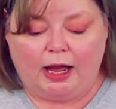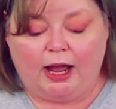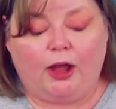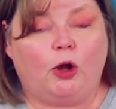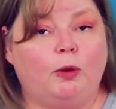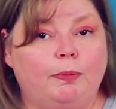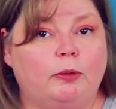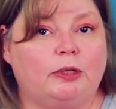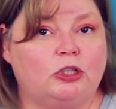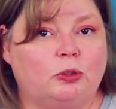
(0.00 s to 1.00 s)
I hope
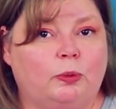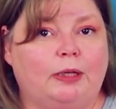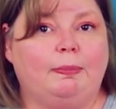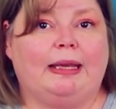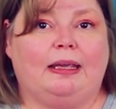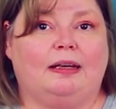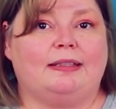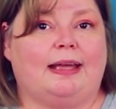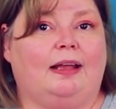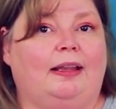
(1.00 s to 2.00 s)
you enjoyed making a
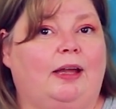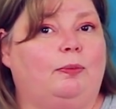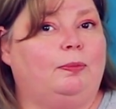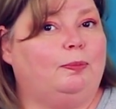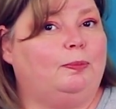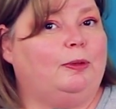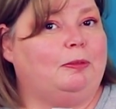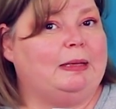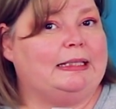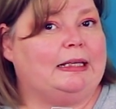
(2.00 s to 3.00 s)
satellite
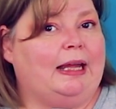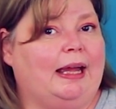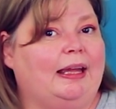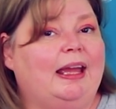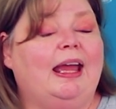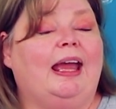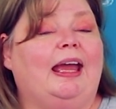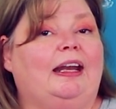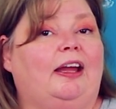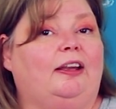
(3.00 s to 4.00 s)
with me today,
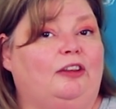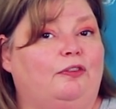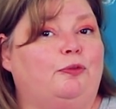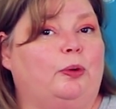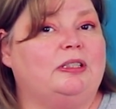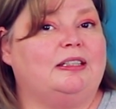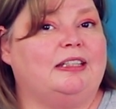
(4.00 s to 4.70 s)
and I look forward to